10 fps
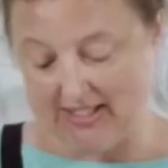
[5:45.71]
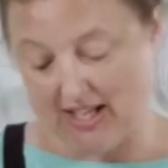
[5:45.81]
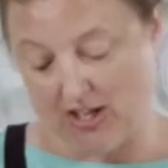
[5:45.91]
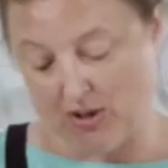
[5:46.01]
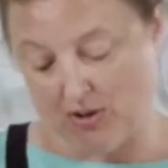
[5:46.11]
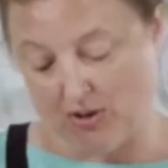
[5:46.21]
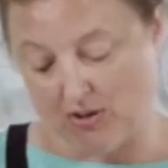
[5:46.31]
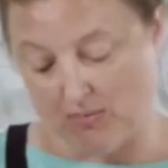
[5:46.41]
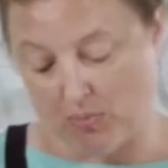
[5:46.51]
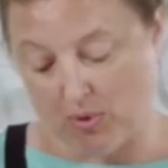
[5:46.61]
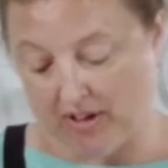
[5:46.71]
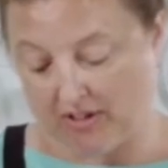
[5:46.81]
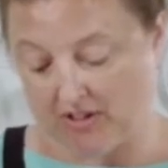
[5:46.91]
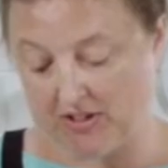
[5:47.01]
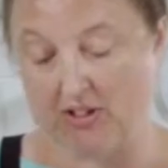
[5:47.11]
is that your
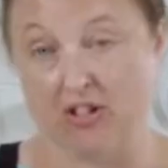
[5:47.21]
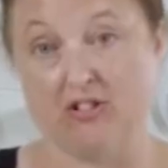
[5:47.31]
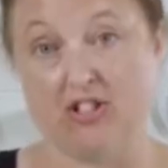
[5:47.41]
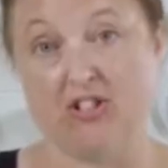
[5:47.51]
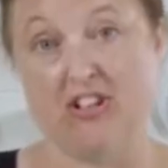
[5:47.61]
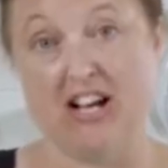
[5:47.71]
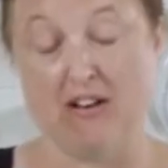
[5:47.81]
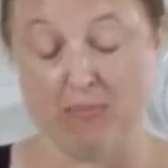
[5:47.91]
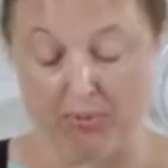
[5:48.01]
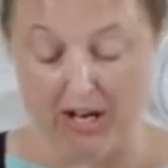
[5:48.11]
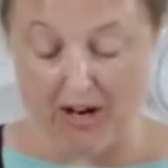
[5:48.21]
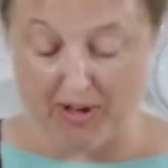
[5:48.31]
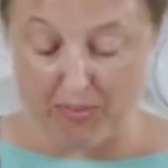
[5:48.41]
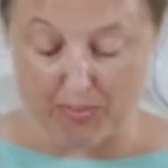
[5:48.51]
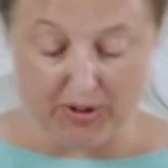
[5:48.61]
water is going to turn kind of
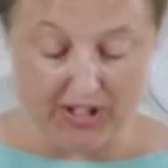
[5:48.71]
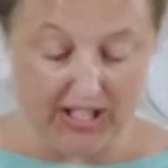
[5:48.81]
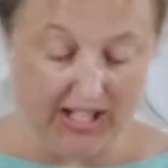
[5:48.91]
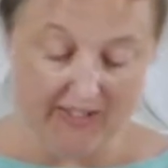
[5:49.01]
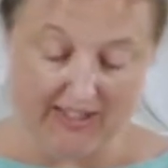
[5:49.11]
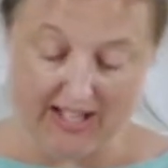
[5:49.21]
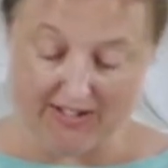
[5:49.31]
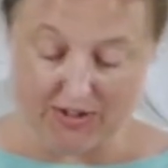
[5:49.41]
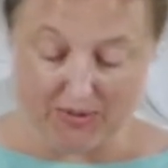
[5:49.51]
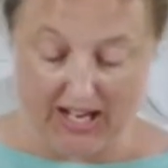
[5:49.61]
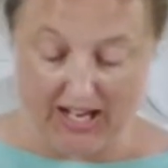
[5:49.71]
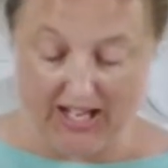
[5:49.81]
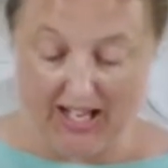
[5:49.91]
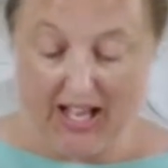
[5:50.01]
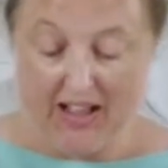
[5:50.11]
brown and murky. That's
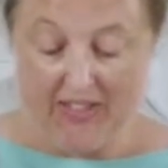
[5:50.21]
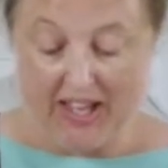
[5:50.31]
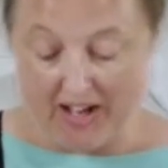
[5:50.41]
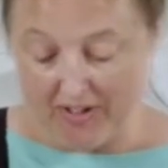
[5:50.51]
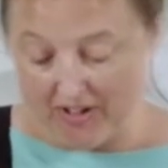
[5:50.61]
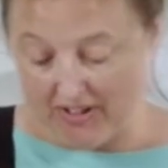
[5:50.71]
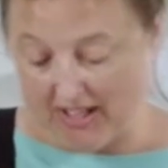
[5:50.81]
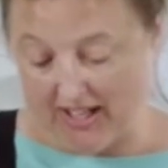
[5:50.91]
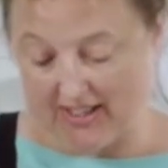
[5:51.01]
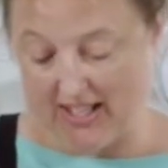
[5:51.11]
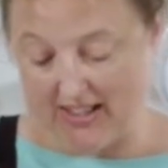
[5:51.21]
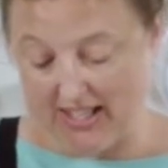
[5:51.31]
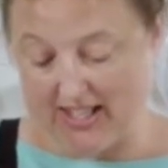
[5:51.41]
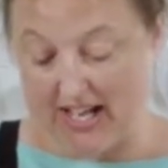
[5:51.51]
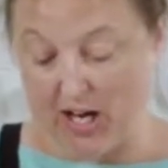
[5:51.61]
great. The other thing
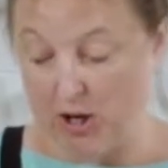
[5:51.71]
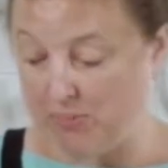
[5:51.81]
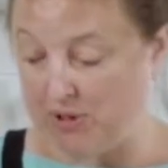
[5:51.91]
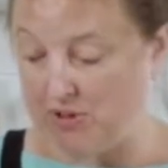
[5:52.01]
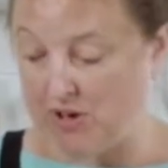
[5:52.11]
that I hope you